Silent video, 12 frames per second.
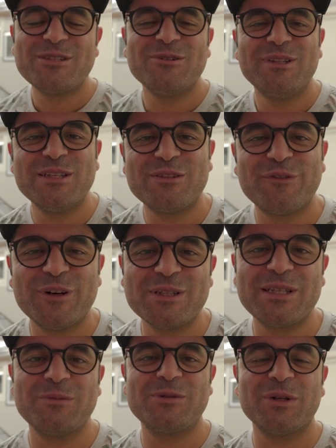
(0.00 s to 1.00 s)
So in this
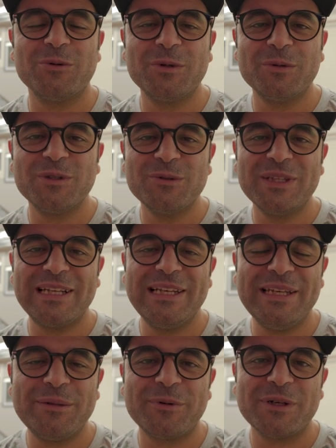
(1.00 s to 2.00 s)
first episode, we will do the
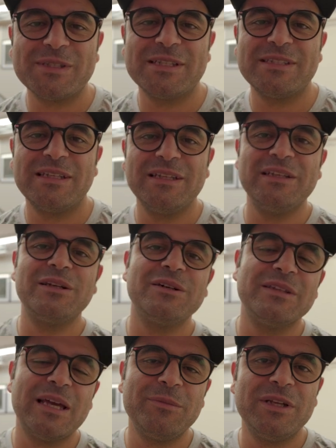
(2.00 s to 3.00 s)
cleaning process and the
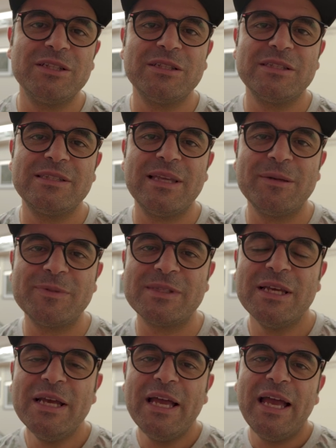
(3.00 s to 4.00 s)
decontamination steps.